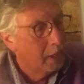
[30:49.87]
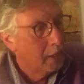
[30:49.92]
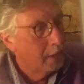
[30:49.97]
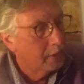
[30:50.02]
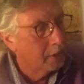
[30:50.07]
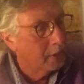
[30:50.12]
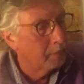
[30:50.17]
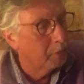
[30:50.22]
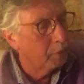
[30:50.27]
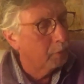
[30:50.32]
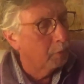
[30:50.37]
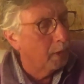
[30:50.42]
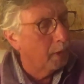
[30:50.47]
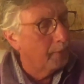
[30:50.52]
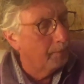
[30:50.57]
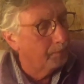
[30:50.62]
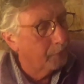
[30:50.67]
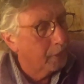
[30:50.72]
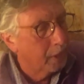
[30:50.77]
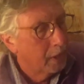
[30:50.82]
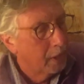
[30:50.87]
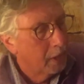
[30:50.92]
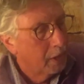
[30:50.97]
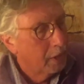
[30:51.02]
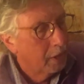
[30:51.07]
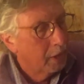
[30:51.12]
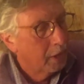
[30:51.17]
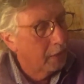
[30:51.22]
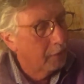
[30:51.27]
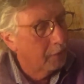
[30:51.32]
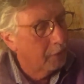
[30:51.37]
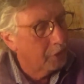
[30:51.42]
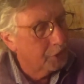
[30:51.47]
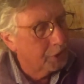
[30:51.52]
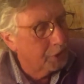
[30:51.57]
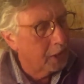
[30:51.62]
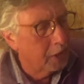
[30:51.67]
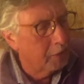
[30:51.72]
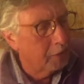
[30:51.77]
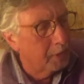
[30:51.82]
Number one, in the
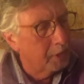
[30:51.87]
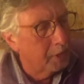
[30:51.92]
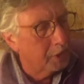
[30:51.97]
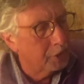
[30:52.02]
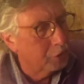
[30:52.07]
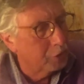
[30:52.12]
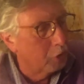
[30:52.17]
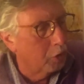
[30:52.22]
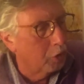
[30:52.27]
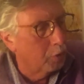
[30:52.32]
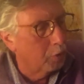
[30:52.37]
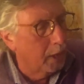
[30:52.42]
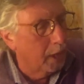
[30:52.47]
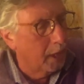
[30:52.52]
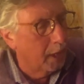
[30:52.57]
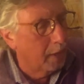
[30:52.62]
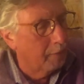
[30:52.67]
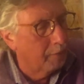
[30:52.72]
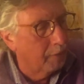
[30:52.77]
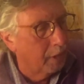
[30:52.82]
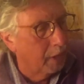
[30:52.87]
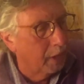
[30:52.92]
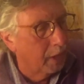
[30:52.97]
state of Minnesota, we have